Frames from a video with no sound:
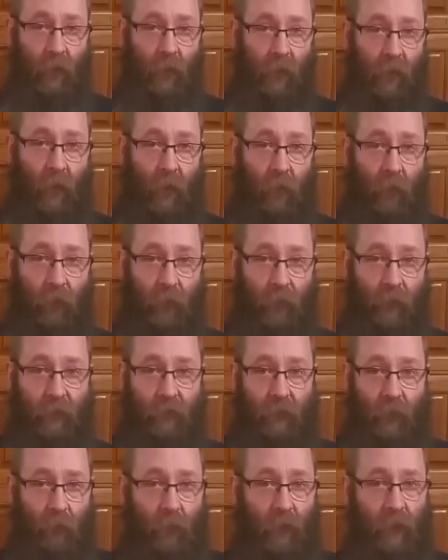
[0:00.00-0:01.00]
I'm gonna go.
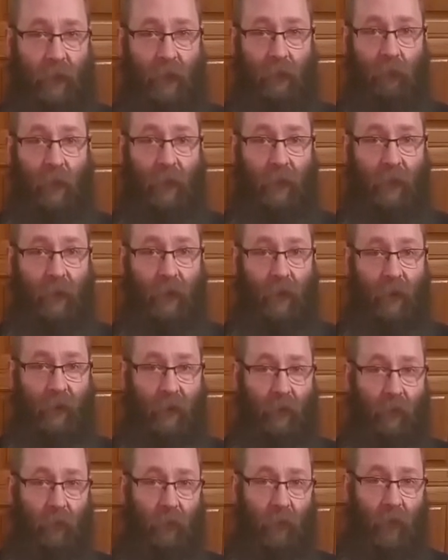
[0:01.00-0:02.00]
I'm gonna eat my
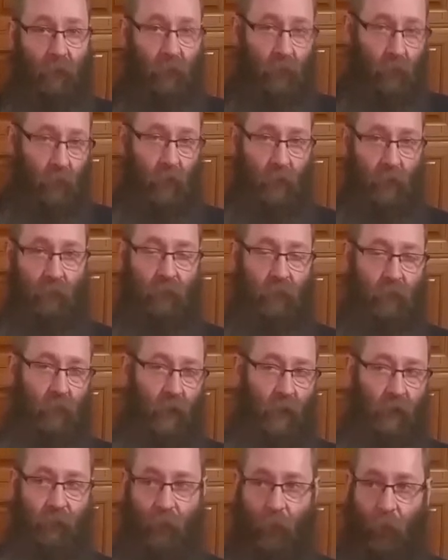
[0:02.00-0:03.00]
dinner. Everyone,
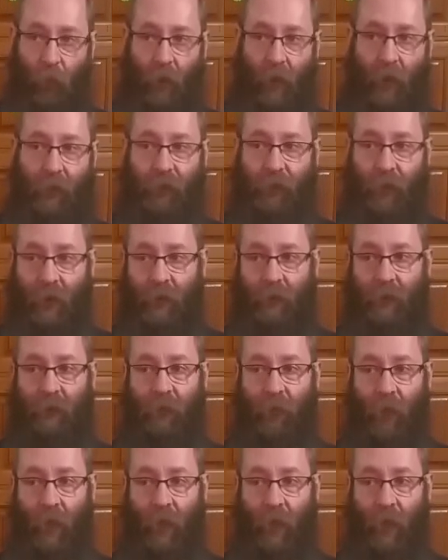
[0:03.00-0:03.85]
thanks for watching.